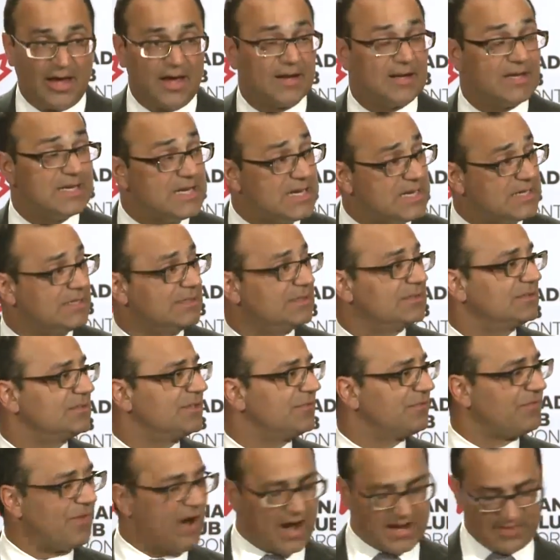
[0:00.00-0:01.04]
needed to
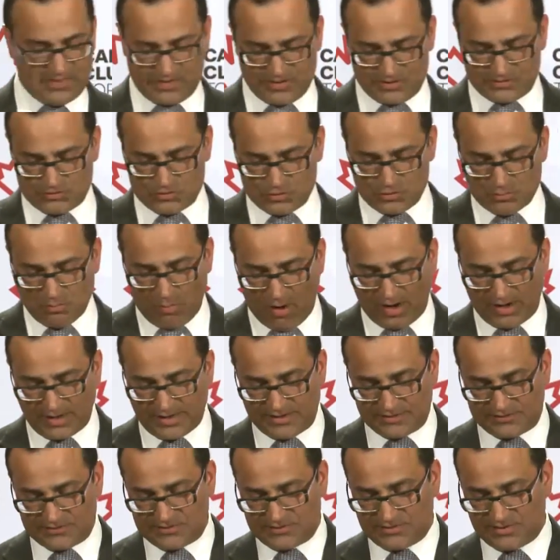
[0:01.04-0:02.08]
find these new
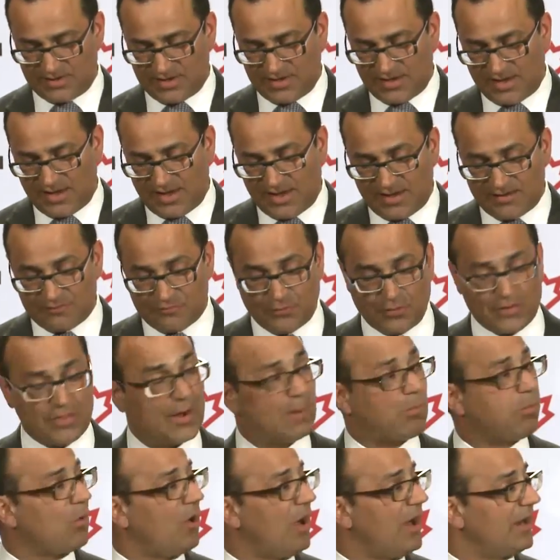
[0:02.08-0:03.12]
markets for
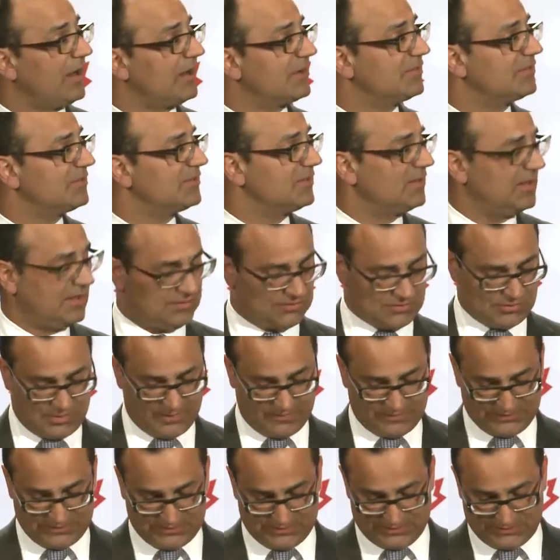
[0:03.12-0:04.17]
their products and
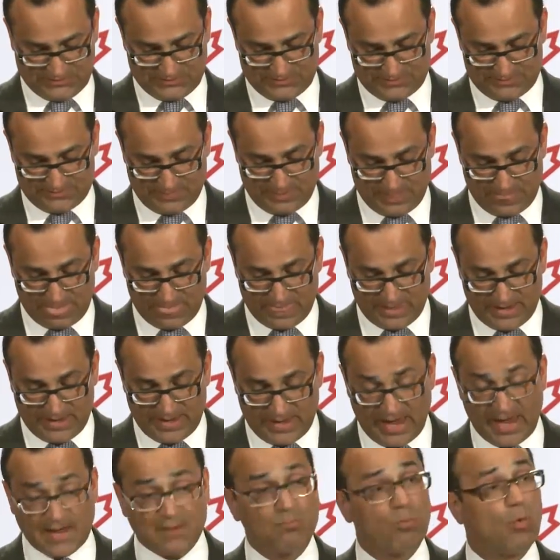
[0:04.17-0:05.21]
services.
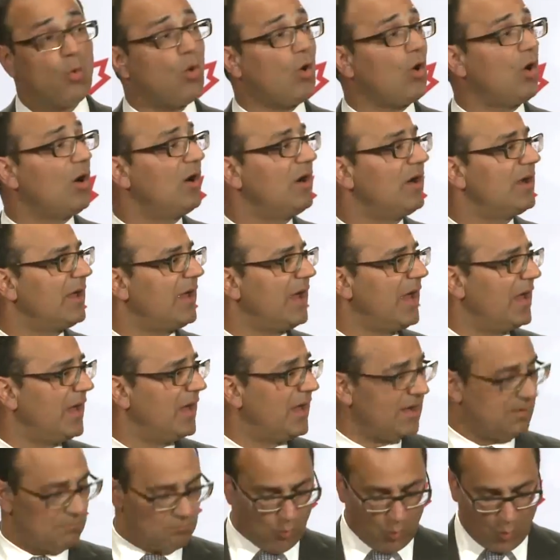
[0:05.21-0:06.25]
And more
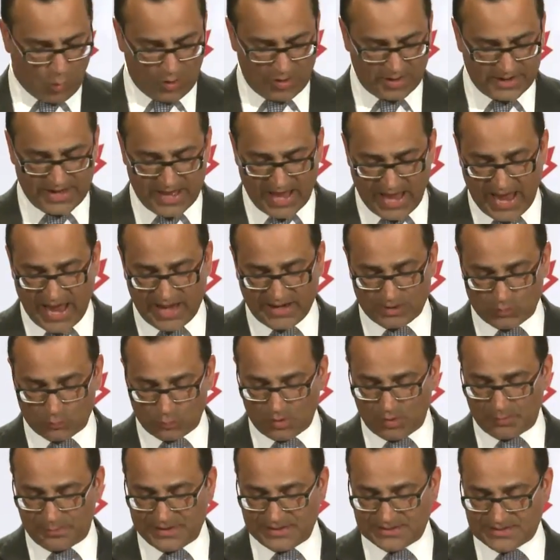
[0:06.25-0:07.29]
can and
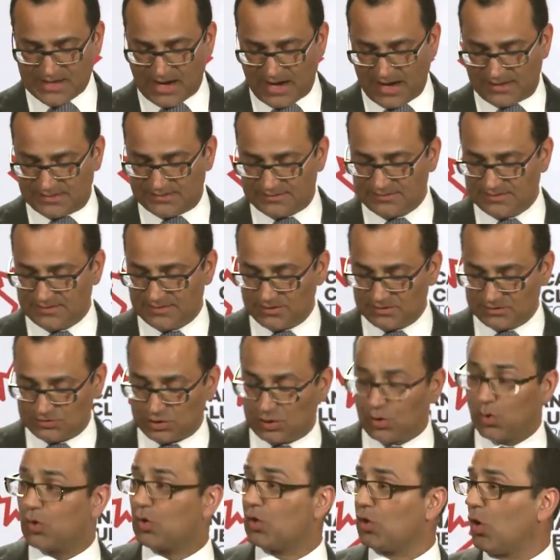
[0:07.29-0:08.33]
will be done to
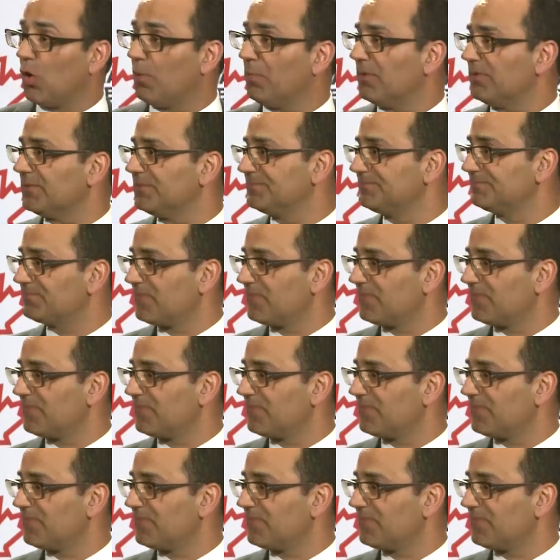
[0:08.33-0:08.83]
go global.